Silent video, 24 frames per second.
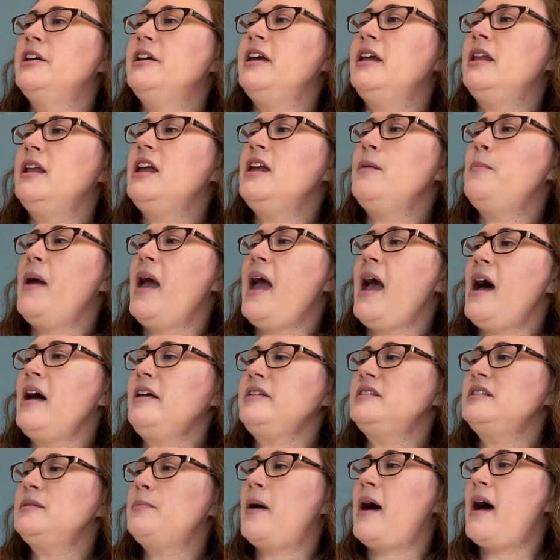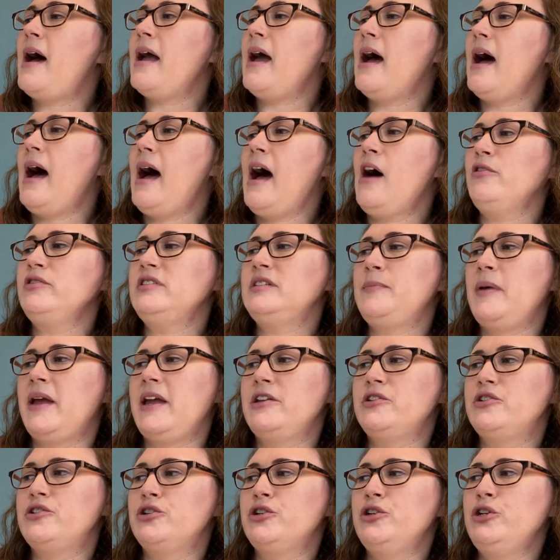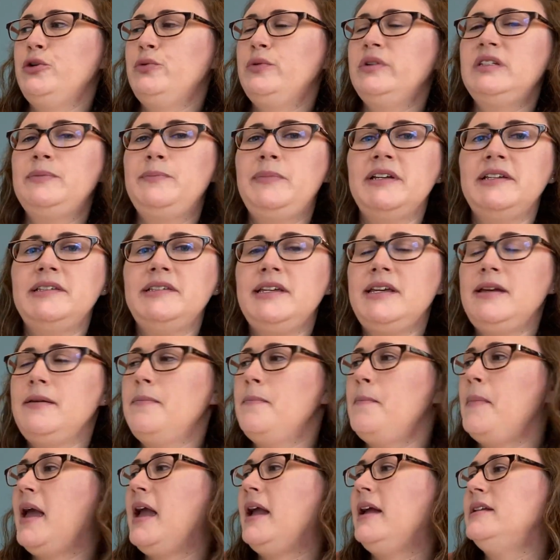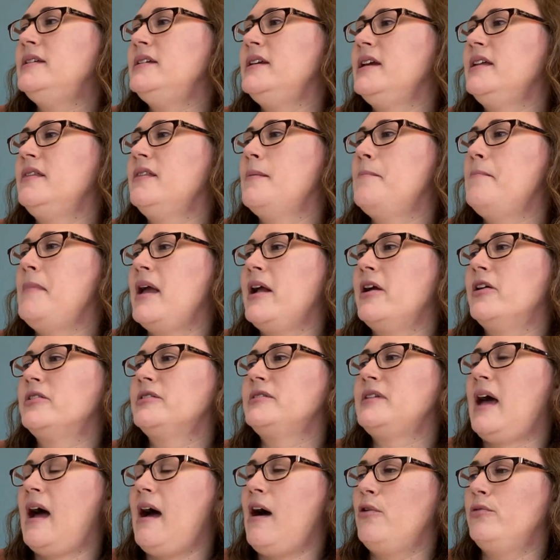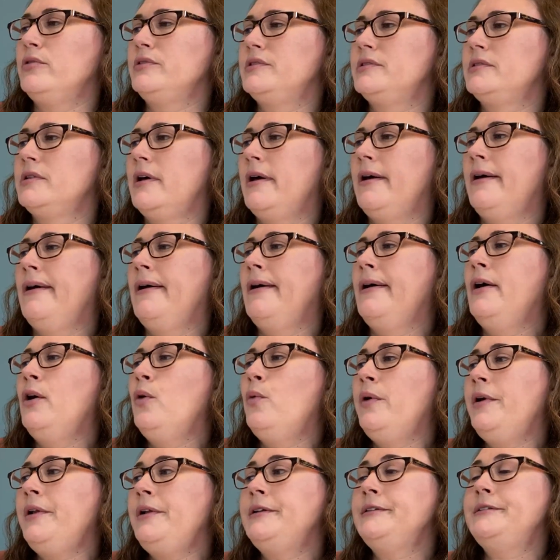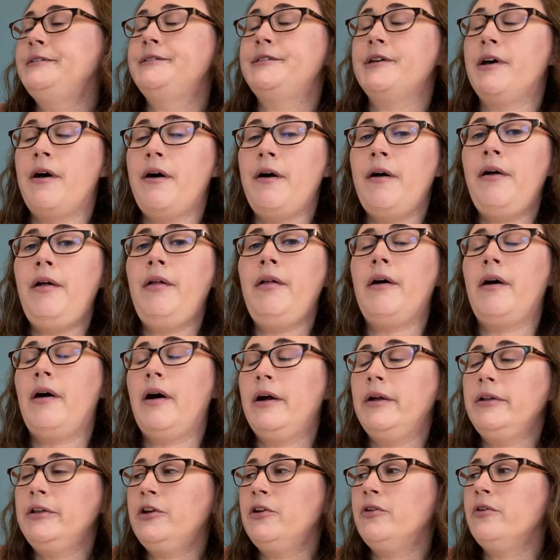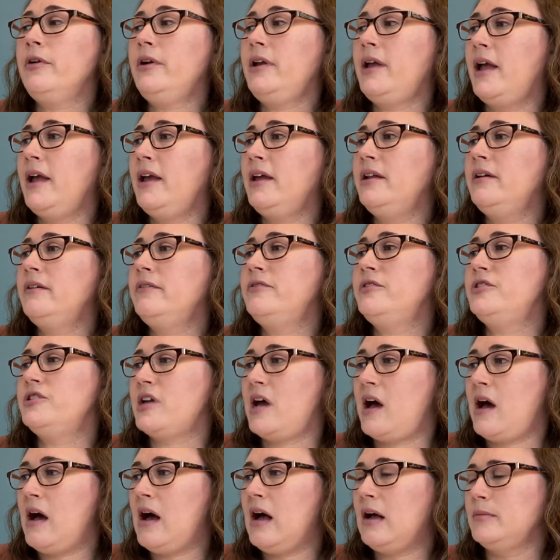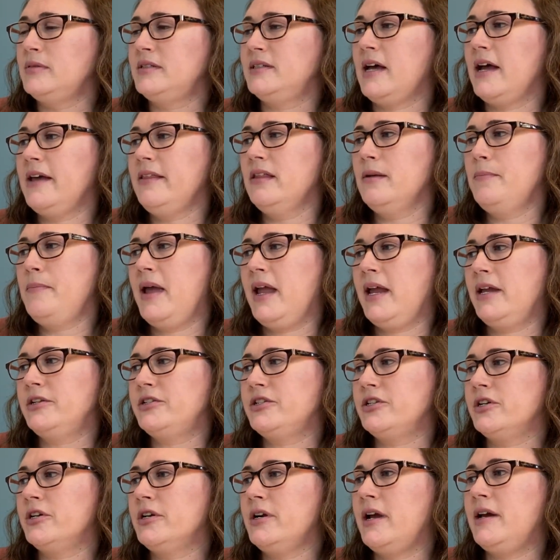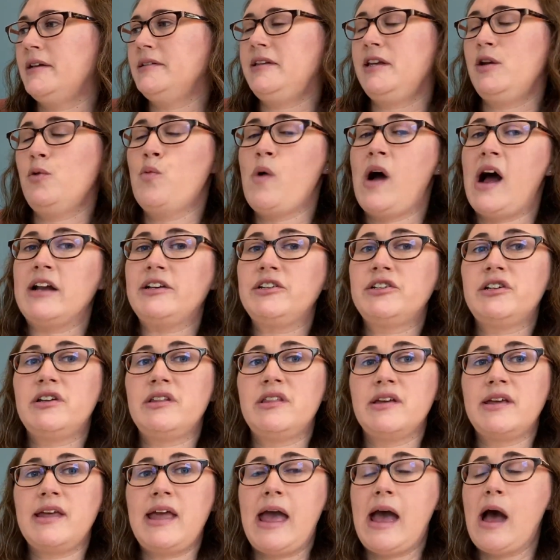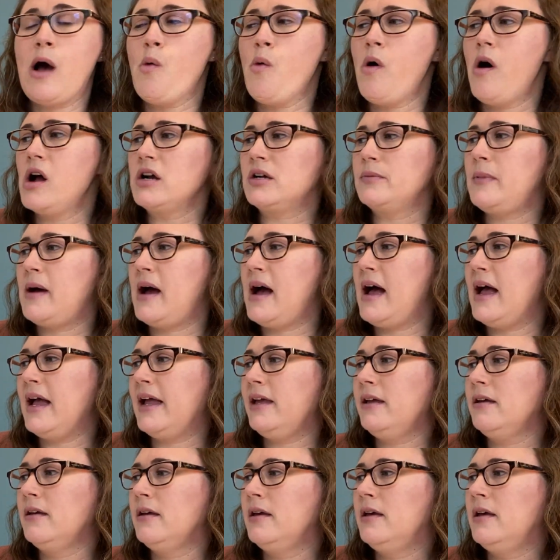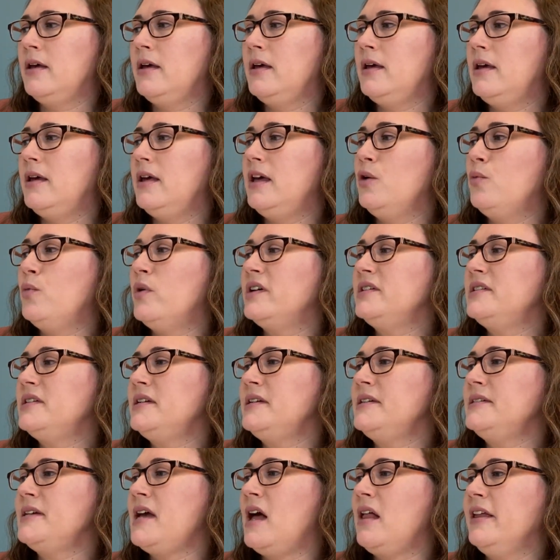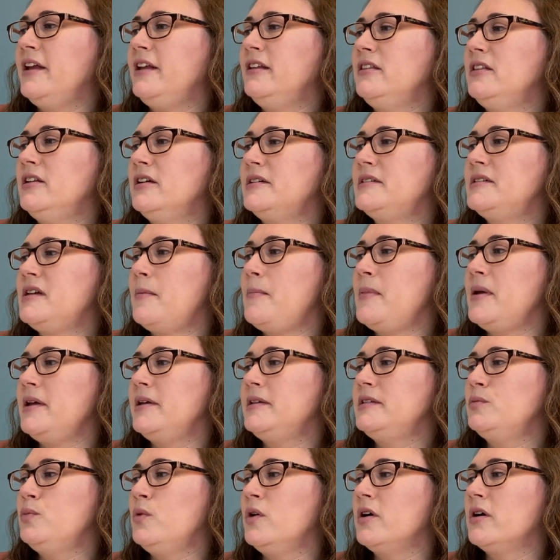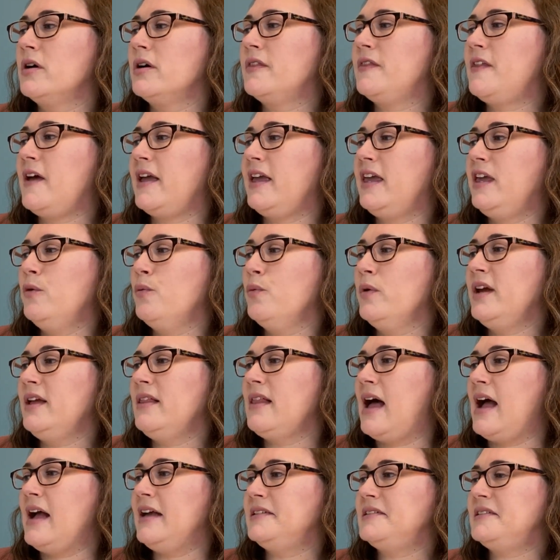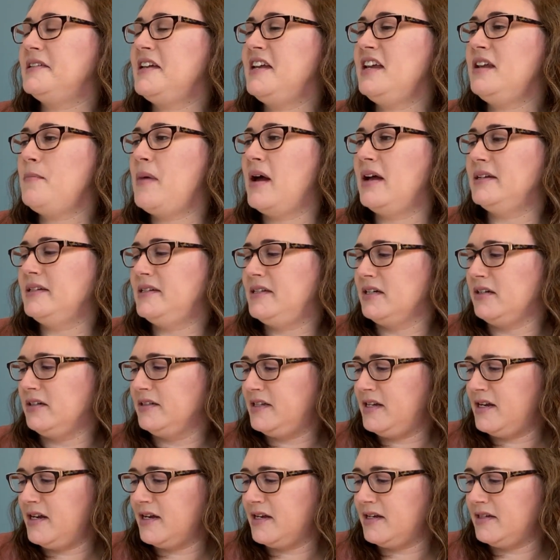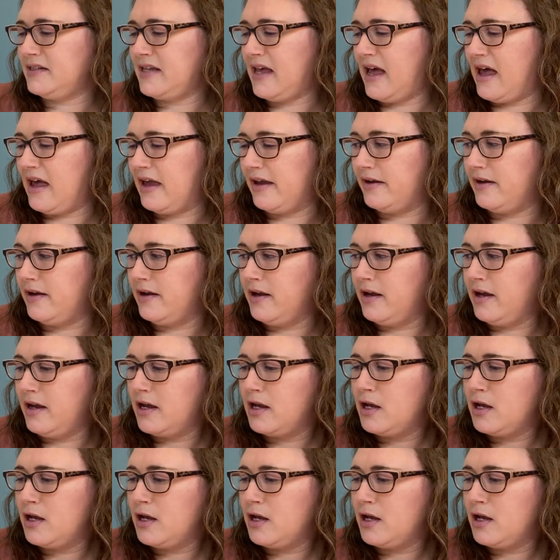And he passed by a house painter who was busy painting the mayor's house. "What a dull, uncreative job," sighed the painter as he watched the cat walk by. It wasn't until he looked up at his work that he realized he'd been tilting his head.